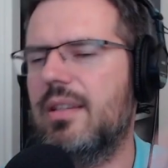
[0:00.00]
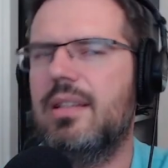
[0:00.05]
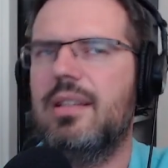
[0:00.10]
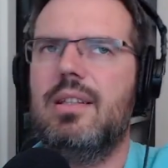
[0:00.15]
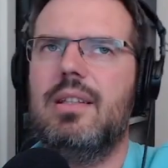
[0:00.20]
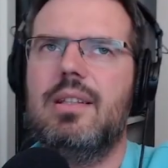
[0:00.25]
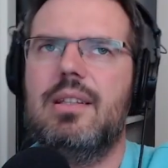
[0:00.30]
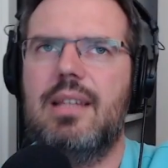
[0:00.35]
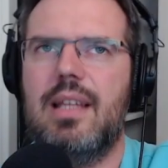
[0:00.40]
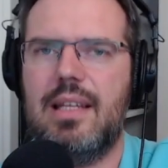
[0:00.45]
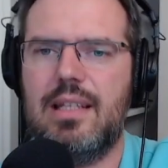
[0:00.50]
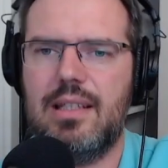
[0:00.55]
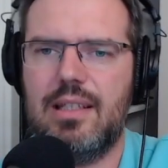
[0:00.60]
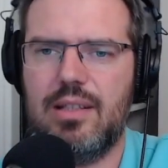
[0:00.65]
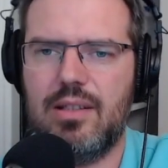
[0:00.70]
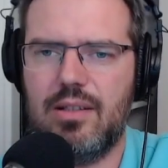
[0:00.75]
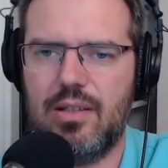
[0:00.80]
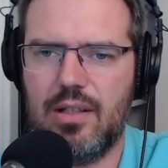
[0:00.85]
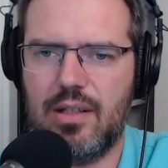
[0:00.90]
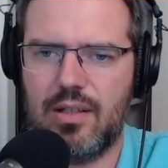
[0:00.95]

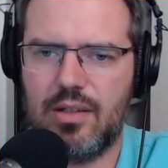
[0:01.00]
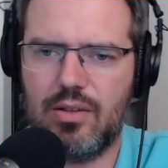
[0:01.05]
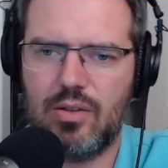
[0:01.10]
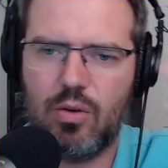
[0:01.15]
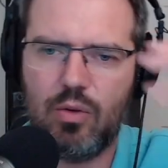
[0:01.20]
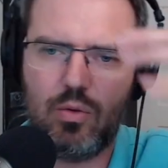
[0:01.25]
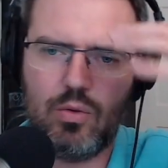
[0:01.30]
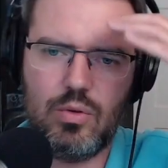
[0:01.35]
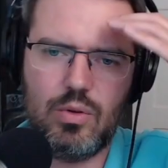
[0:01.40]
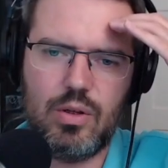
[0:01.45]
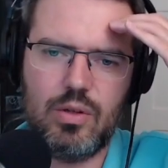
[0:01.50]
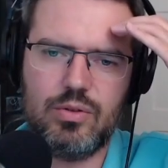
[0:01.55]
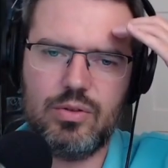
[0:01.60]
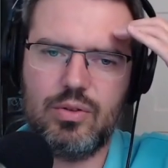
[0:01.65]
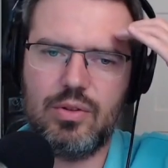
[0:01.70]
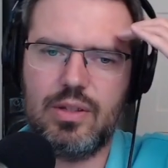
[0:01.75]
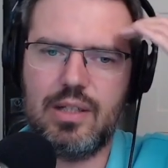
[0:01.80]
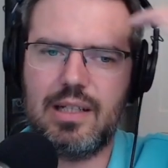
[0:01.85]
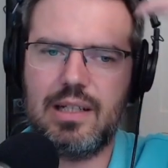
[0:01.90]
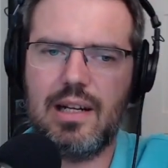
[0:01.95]
then you go onto the